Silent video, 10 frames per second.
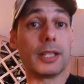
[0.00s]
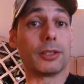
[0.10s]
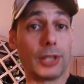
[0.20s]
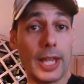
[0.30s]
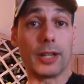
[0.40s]

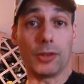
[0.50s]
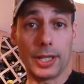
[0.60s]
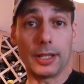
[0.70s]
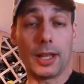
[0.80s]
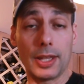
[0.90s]
is
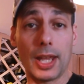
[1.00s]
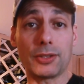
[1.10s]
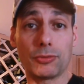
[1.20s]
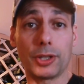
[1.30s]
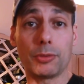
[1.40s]
layering, and
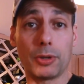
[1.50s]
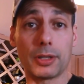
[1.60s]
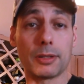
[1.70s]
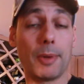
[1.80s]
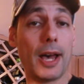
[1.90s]
that's really what
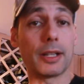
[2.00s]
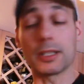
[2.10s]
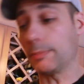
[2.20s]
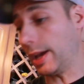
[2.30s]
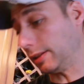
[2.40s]
it's about.
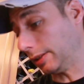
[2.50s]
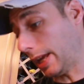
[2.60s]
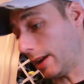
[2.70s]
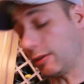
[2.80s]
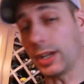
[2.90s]
It's about
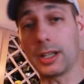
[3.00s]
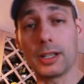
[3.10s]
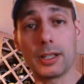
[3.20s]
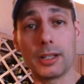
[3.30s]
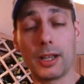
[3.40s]
layering
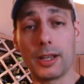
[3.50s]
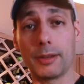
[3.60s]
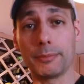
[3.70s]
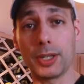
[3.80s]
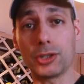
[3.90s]

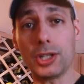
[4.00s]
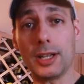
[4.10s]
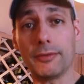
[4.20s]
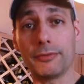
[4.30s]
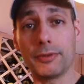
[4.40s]
a
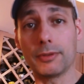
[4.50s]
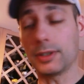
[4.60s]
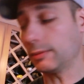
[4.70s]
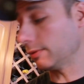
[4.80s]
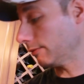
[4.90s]
sheet of
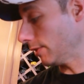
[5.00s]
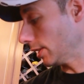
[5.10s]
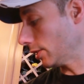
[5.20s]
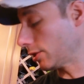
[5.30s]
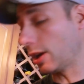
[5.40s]

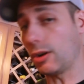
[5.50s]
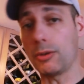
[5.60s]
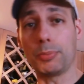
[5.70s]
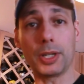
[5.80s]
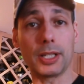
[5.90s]
filo
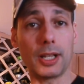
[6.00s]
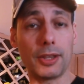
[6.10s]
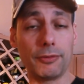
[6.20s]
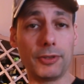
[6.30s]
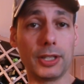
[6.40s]
dough, putting
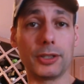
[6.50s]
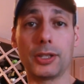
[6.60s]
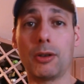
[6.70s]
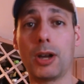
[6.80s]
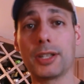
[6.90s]
another filo
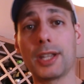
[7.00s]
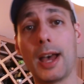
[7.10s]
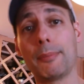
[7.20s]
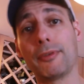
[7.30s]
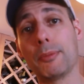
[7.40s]
dough on
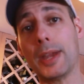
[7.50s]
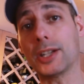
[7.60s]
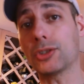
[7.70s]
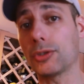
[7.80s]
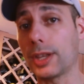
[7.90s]
top of it,
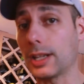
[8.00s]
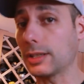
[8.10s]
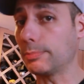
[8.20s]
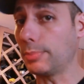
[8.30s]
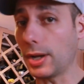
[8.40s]
make sure that
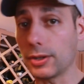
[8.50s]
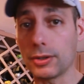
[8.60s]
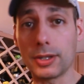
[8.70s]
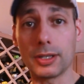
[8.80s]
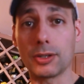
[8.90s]
it's
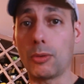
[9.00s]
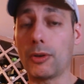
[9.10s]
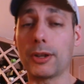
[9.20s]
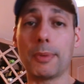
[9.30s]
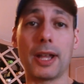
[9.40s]
buttered. Don't
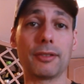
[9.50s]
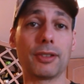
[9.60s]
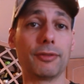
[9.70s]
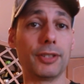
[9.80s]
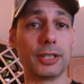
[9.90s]
worry about if
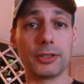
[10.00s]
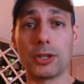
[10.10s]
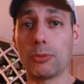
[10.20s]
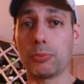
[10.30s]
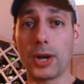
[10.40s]
the filo
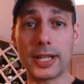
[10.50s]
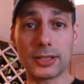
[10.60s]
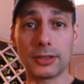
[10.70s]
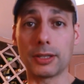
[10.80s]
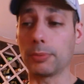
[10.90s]
dough
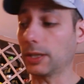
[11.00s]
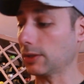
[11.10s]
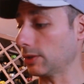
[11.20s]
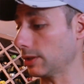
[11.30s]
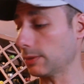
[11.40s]
breaks a little bit
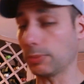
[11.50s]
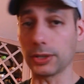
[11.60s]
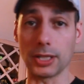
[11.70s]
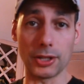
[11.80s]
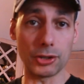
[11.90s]
because you just
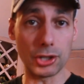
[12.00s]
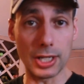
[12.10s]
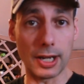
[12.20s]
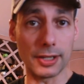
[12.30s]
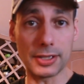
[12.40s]
put the other
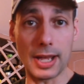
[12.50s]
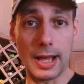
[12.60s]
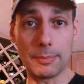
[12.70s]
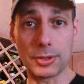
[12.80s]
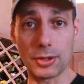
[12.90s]
sheet on
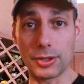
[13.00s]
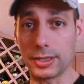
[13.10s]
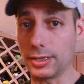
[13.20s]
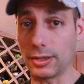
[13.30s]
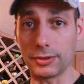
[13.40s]
top so
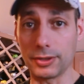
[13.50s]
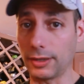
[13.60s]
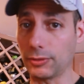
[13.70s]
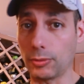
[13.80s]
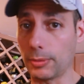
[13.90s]
that, you don't
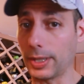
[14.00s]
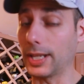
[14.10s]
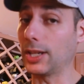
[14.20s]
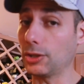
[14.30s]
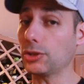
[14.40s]
have to worry about
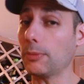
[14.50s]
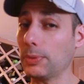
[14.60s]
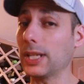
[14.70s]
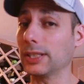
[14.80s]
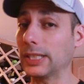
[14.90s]
it. And there should
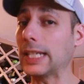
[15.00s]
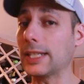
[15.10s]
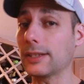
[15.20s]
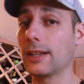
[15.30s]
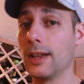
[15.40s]
be at
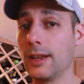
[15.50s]
least